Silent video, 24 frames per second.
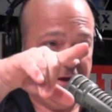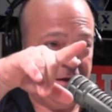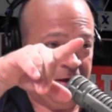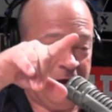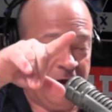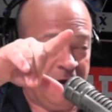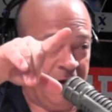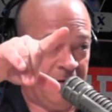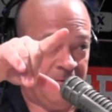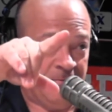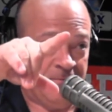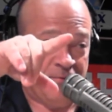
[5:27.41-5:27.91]

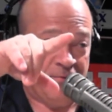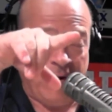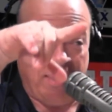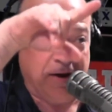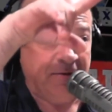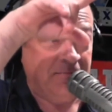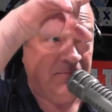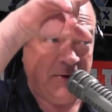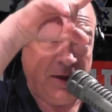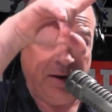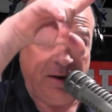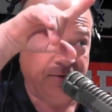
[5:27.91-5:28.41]
Uh,
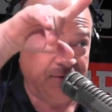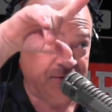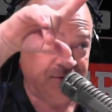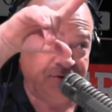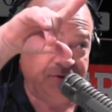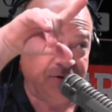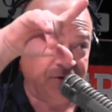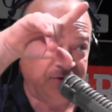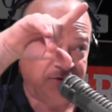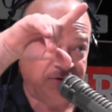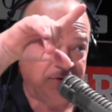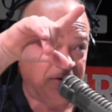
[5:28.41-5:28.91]
Brian Miller's
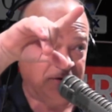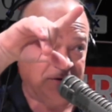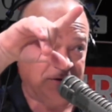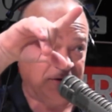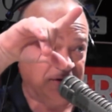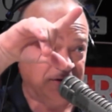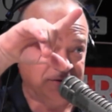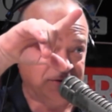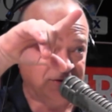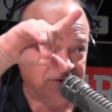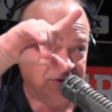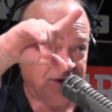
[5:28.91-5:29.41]
district
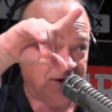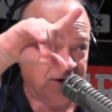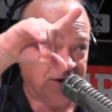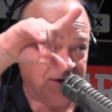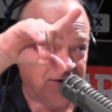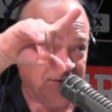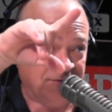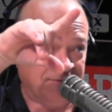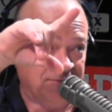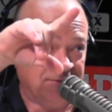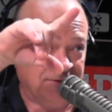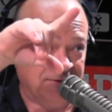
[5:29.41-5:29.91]
is
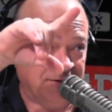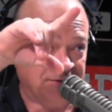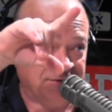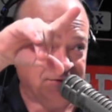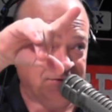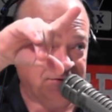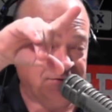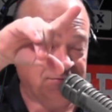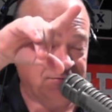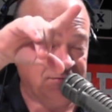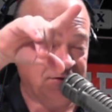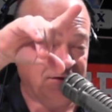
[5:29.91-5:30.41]
uh,
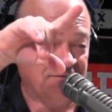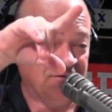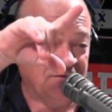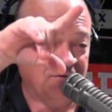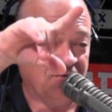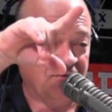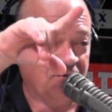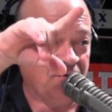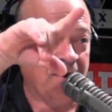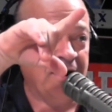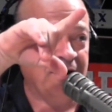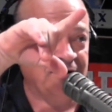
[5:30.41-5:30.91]
is even
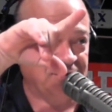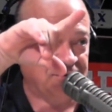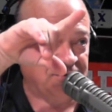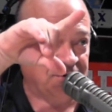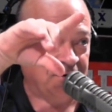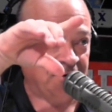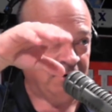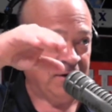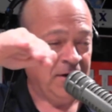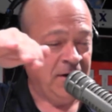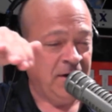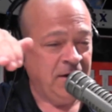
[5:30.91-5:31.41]

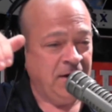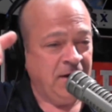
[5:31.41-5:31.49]
crazier